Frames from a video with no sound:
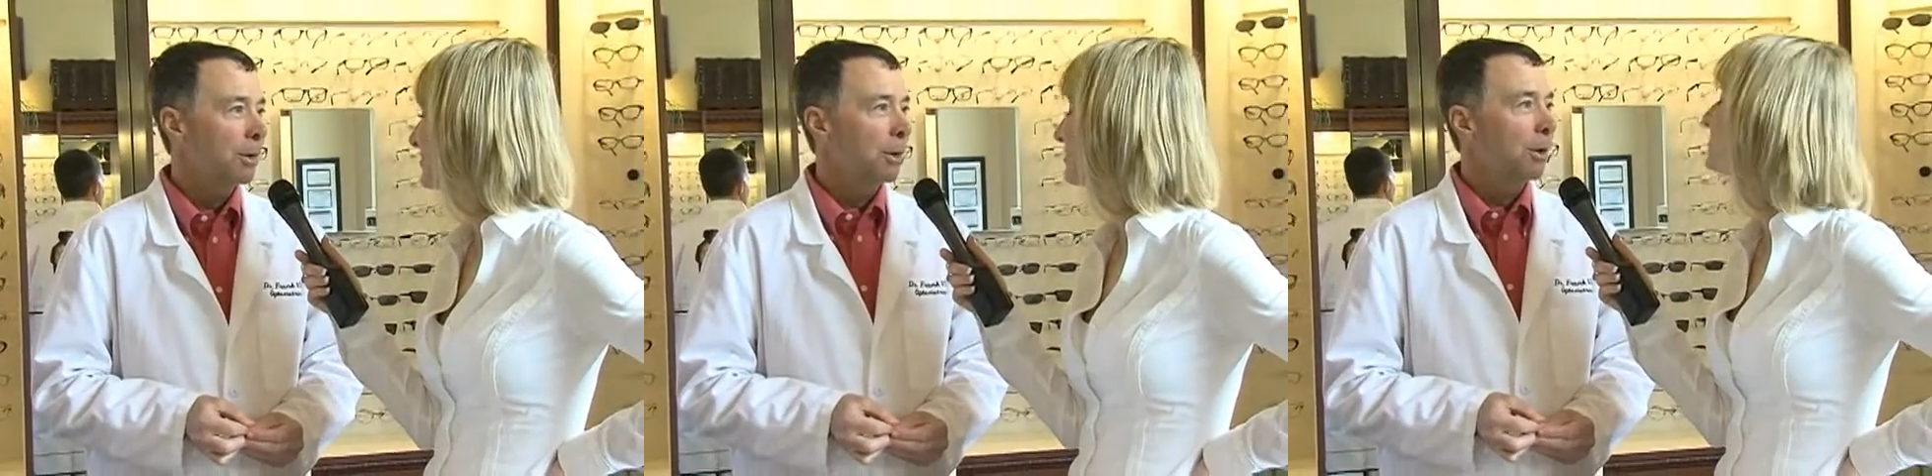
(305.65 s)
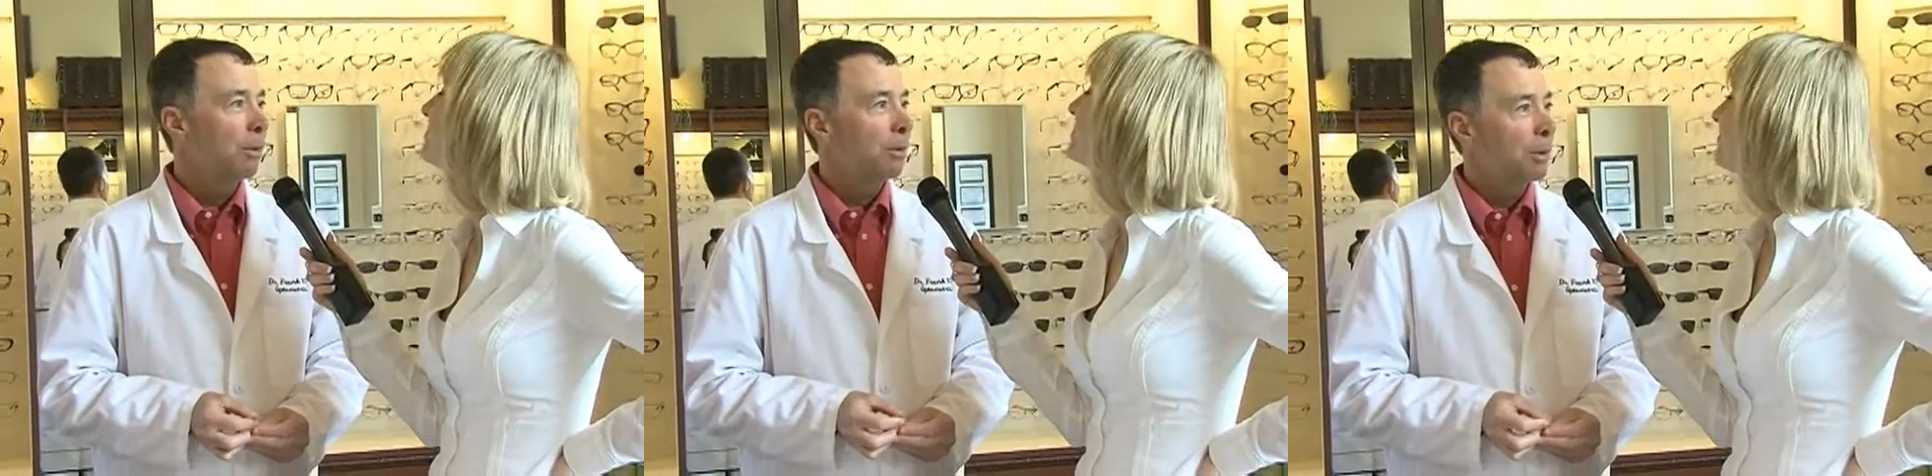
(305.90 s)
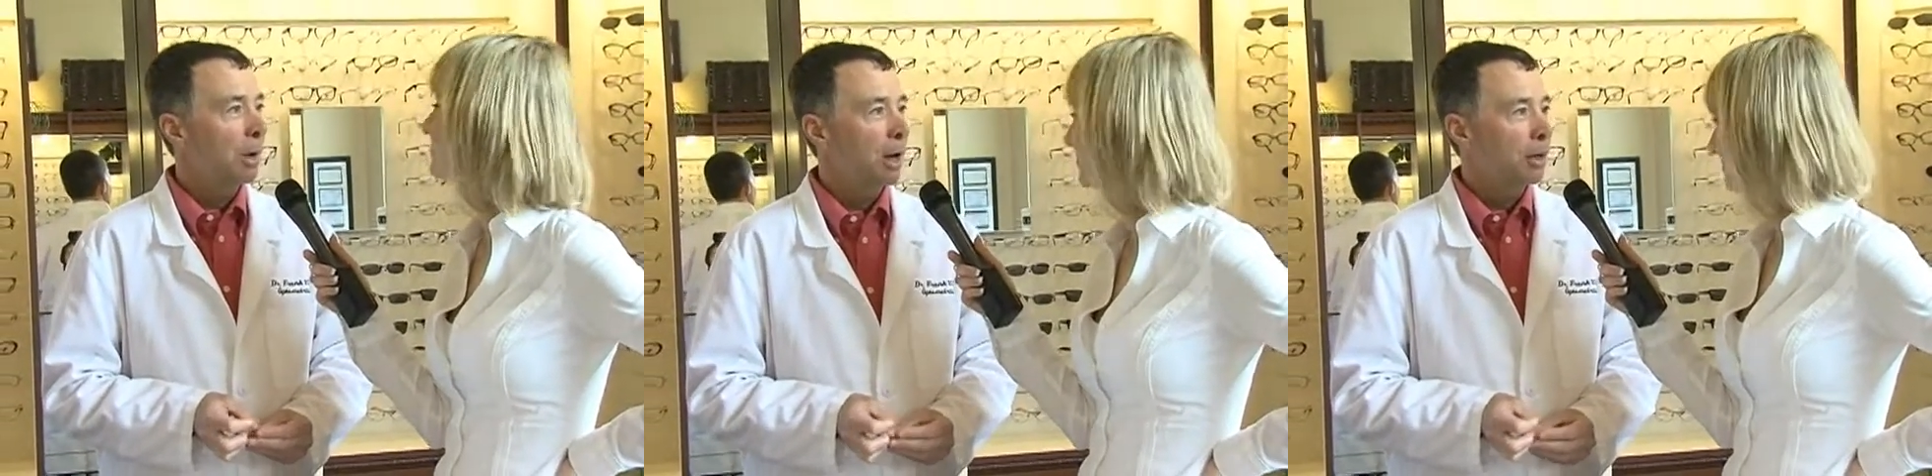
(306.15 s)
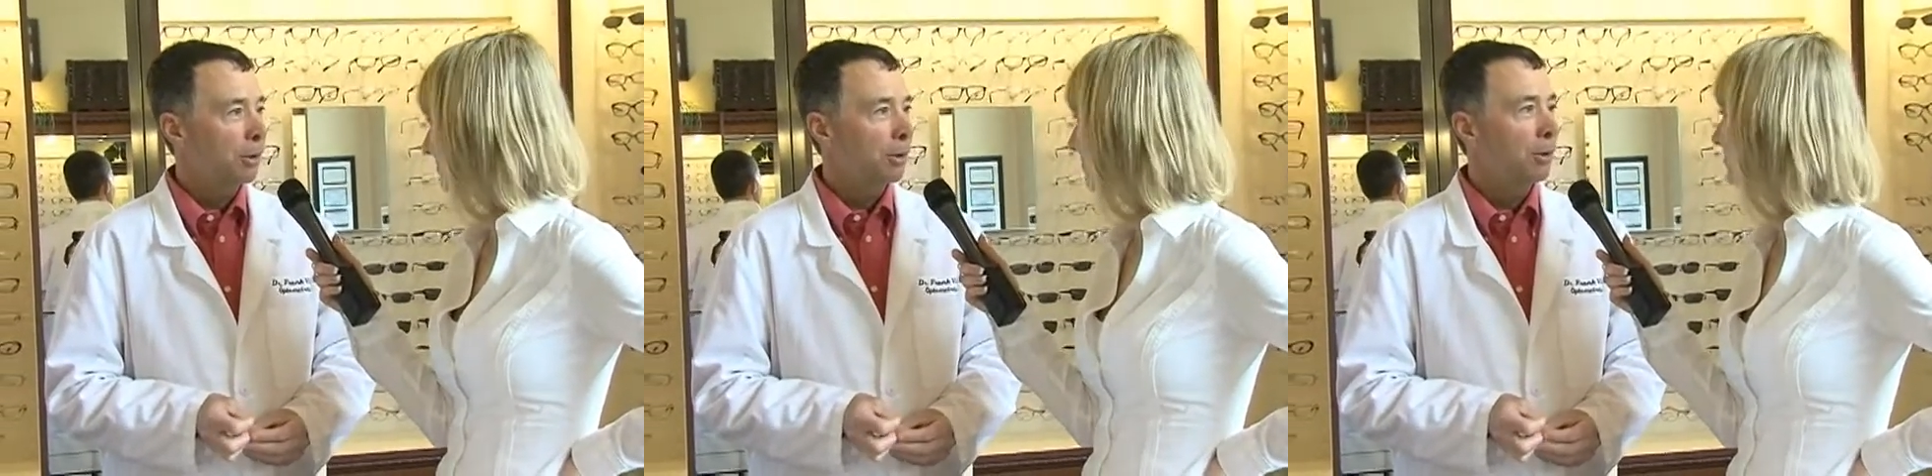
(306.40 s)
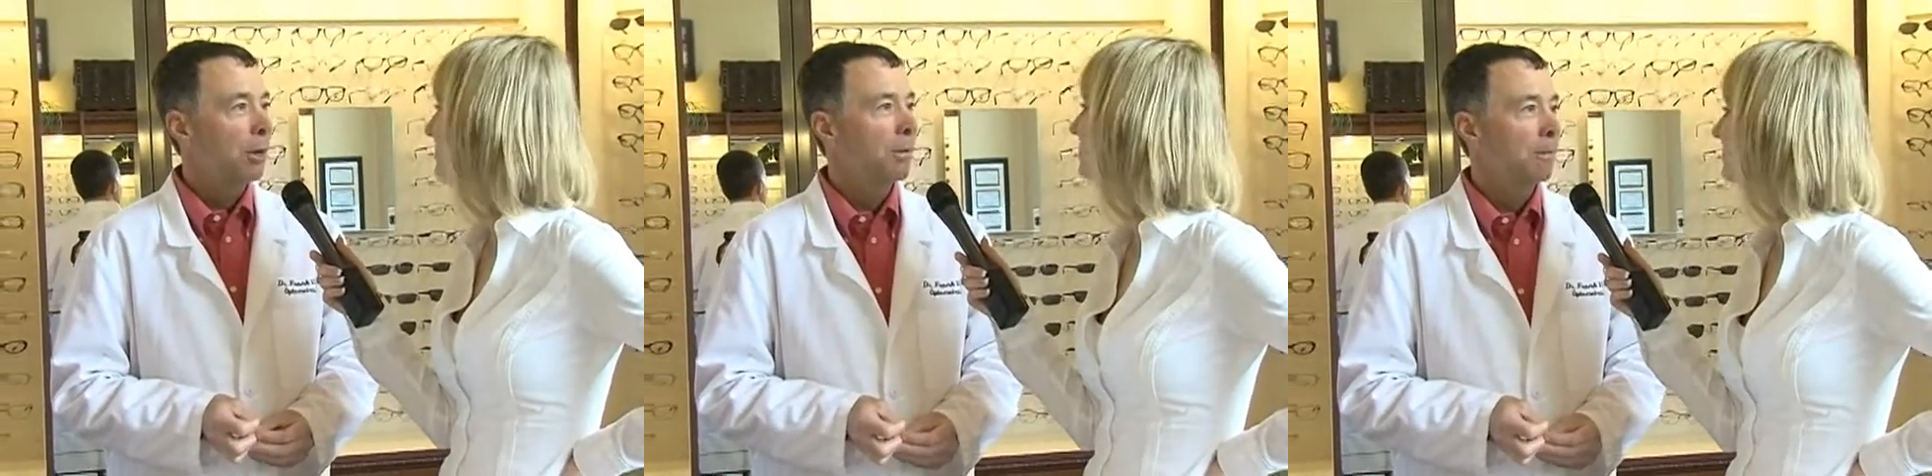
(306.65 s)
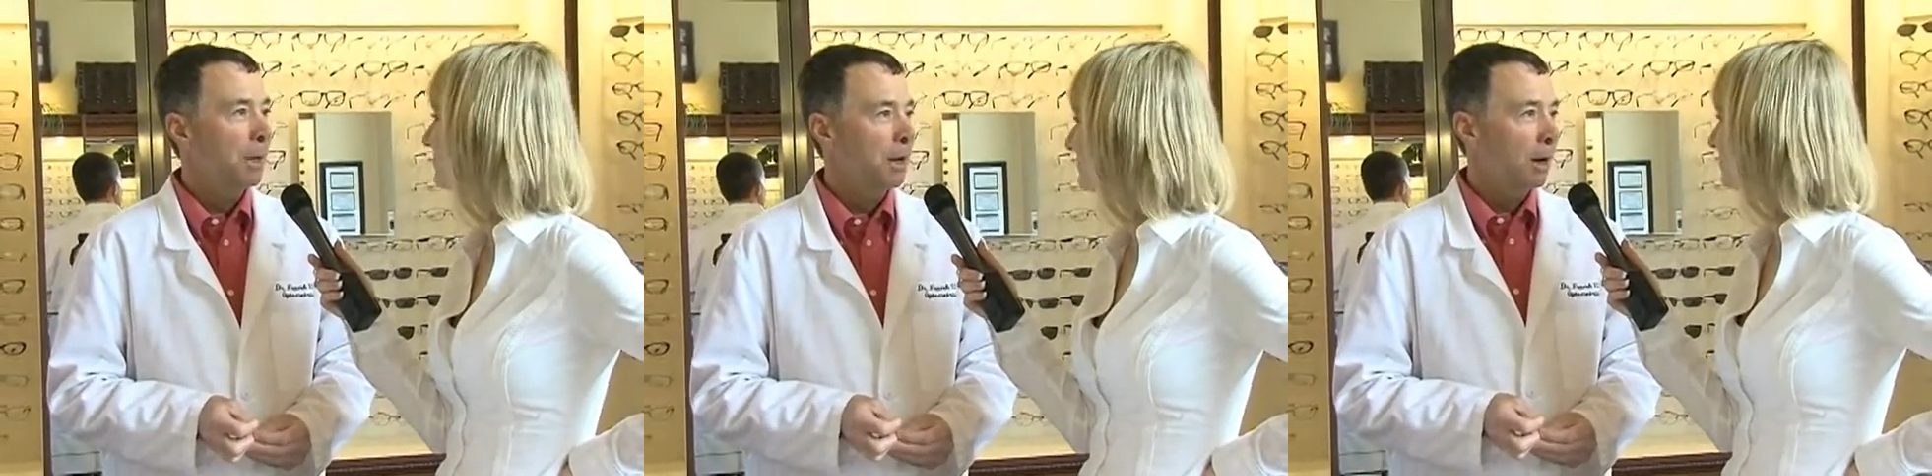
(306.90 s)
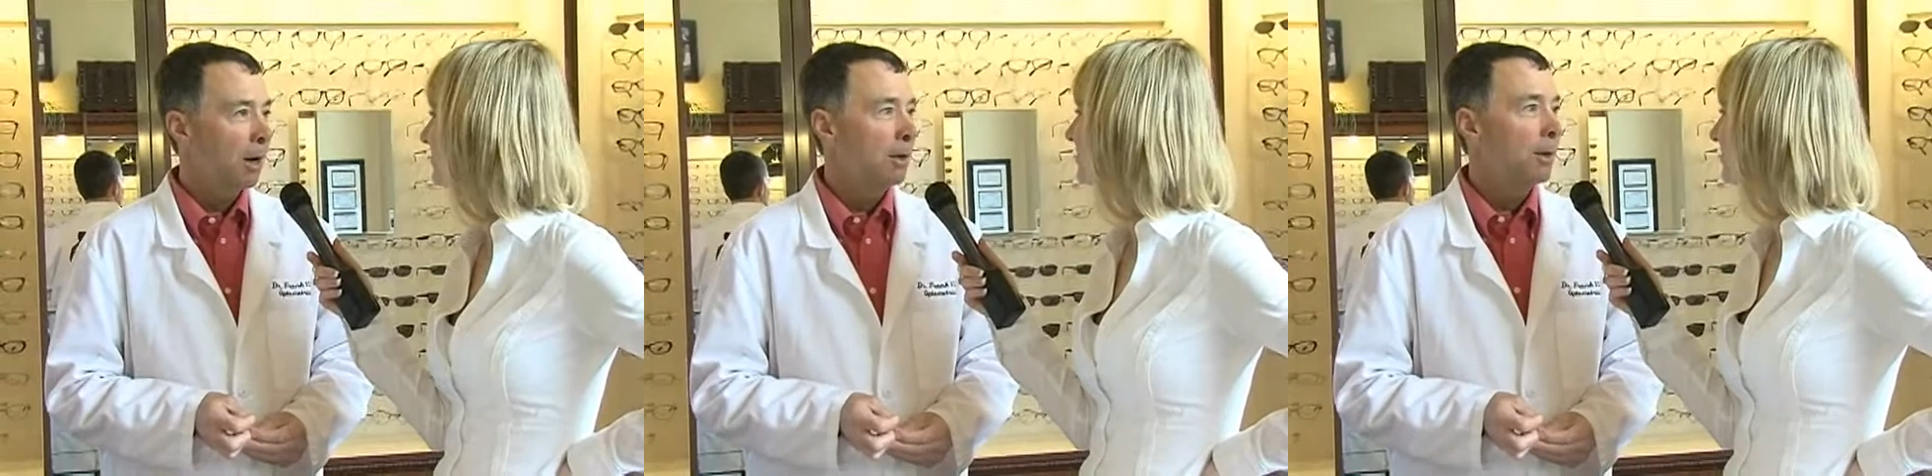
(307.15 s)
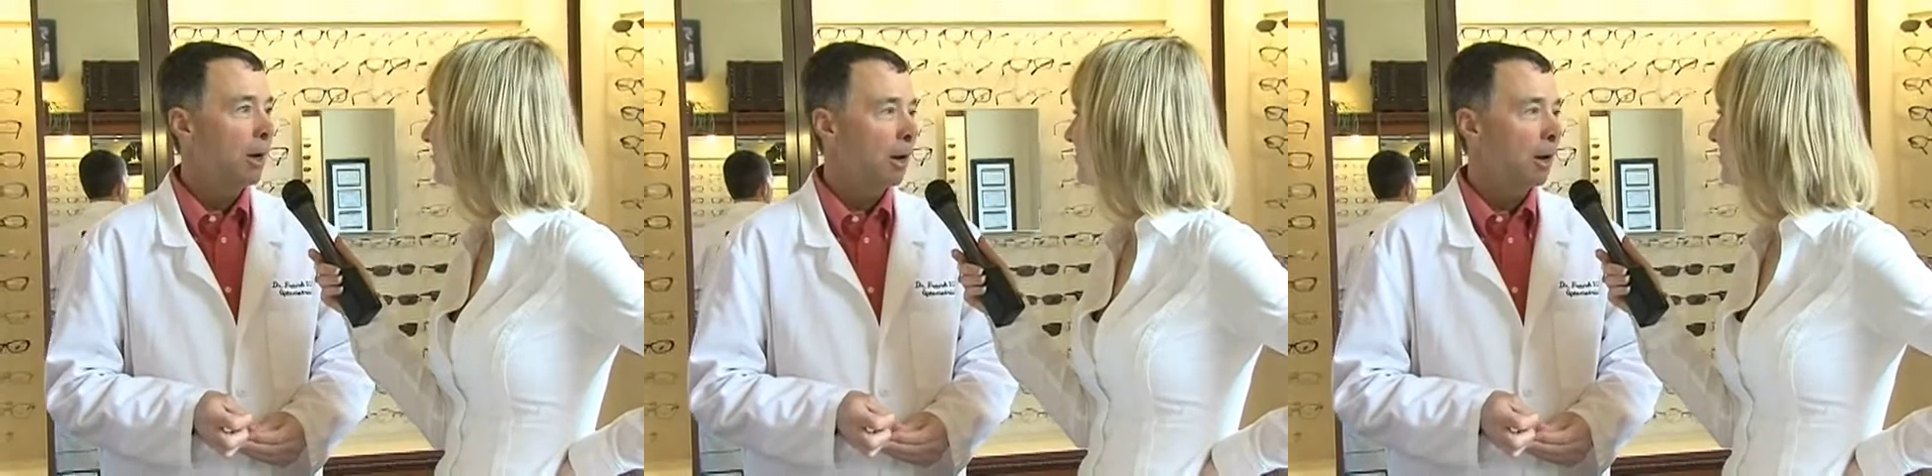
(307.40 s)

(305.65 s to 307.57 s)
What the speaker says: You know, we like to look behind the